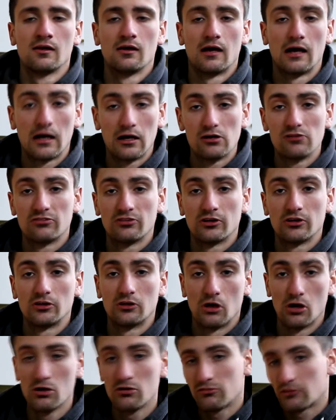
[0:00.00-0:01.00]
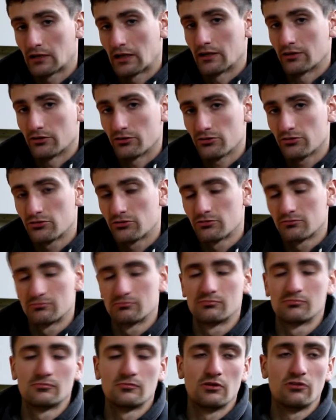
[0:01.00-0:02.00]
However, overlanders,
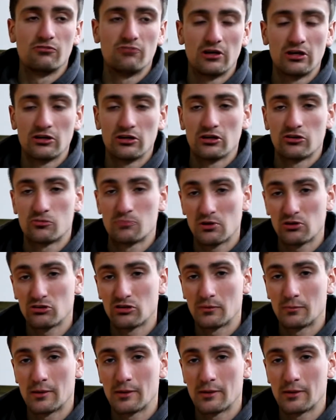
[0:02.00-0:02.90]
especially